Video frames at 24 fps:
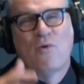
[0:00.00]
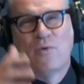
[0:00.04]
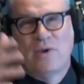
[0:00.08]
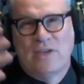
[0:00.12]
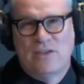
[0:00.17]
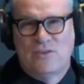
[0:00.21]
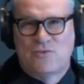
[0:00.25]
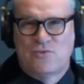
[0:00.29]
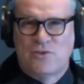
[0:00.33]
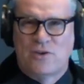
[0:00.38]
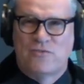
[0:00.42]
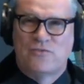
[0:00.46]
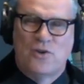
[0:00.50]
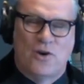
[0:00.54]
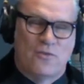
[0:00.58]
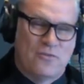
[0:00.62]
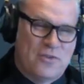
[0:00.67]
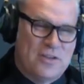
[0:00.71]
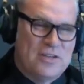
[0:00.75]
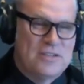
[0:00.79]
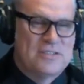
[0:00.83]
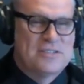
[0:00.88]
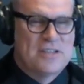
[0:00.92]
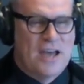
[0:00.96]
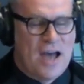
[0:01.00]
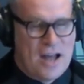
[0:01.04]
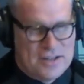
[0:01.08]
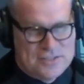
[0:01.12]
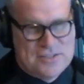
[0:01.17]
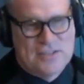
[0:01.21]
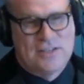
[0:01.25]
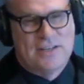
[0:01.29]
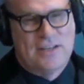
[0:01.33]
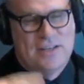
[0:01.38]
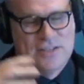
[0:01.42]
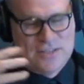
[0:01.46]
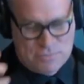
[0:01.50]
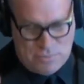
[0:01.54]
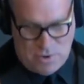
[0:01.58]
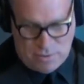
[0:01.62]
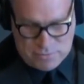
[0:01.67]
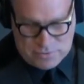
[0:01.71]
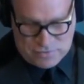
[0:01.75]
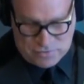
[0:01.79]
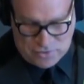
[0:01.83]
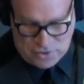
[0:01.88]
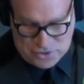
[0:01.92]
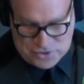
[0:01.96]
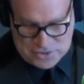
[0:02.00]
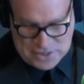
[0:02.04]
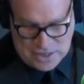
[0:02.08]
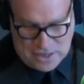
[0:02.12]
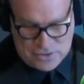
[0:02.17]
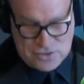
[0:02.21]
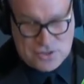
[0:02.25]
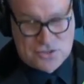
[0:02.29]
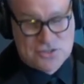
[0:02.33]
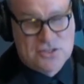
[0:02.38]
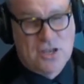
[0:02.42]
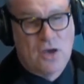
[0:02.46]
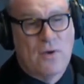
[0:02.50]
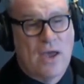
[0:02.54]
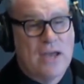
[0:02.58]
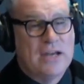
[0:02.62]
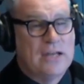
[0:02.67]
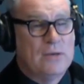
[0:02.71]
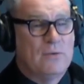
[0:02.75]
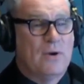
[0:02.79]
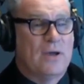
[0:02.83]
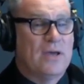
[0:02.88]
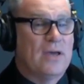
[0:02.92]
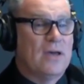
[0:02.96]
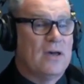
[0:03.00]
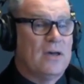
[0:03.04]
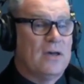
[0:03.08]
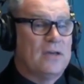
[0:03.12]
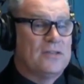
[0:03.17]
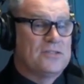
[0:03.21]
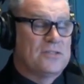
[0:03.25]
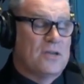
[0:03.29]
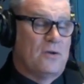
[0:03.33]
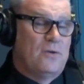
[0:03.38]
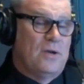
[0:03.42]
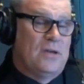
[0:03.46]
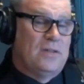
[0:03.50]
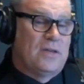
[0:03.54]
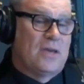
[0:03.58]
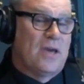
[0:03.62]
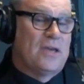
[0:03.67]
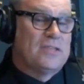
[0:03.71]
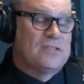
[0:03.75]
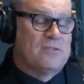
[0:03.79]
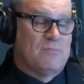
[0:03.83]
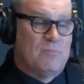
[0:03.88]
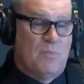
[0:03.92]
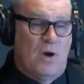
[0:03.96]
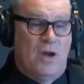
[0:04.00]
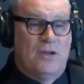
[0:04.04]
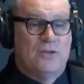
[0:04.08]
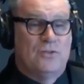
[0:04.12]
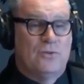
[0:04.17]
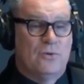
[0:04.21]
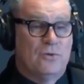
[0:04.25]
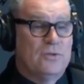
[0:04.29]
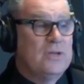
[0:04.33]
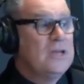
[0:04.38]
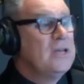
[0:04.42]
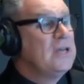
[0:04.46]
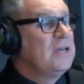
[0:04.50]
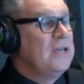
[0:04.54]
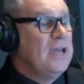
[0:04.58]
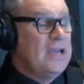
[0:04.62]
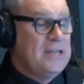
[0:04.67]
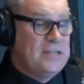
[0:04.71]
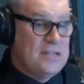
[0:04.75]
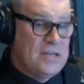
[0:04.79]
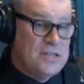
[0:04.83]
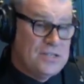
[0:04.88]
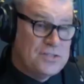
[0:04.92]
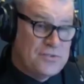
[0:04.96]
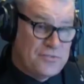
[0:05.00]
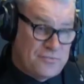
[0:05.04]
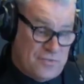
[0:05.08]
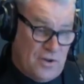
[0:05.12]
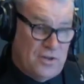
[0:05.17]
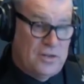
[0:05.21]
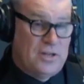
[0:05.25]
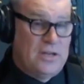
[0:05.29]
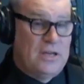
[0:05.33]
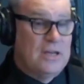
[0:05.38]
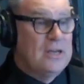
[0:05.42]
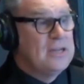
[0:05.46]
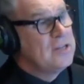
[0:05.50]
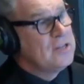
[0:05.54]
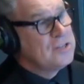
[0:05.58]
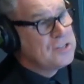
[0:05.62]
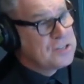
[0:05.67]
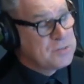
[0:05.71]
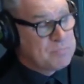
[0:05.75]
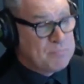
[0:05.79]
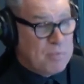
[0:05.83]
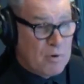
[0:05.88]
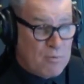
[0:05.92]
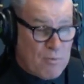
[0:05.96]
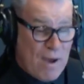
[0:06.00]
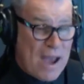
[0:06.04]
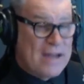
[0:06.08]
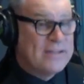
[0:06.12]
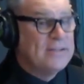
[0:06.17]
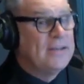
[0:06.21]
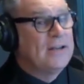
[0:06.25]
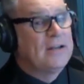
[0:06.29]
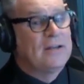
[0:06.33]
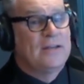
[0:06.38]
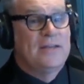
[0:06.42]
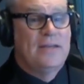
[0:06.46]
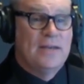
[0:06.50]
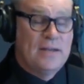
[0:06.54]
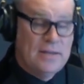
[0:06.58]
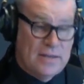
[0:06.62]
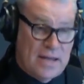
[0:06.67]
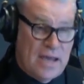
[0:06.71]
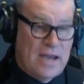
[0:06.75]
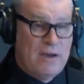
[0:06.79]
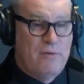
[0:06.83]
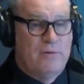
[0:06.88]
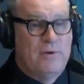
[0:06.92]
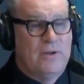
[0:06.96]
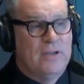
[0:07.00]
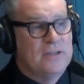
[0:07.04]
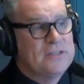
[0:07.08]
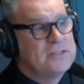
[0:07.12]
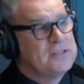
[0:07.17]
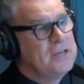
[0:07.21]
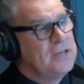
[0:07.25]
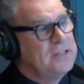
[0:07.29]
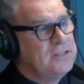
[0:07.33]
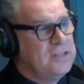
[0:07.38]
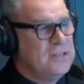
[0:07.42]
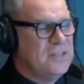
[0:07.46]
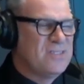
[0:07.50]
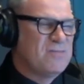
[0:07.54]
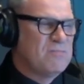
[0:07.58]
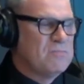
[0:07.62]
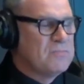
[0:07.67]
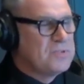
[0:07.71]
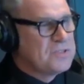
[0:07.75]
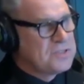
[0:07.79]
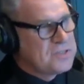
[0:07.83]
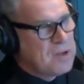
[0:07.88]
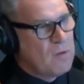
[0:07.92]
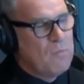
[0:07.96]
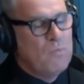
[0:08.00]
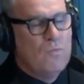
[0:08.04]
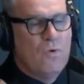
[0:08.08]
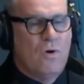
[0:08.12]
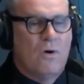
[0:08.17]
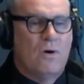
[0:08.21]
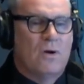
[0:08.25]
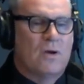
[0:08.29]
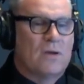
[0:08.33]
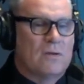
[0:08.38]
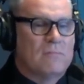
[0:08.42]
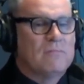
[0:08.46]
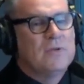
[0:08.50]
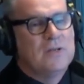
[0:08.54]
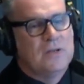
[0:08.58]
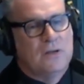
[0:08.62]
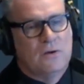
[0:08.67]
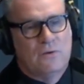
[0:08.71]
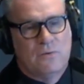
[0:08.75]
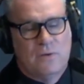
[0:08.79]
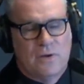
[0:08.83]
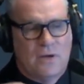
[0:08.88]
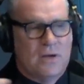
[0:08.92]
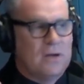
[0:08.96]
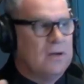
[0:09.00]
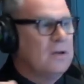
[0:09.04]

we drift off utterly into the realms of nostalgia. So anyway, so in the case of Mindhorn, it is funny. It is sporadically hilarious. It is somewhat, you know,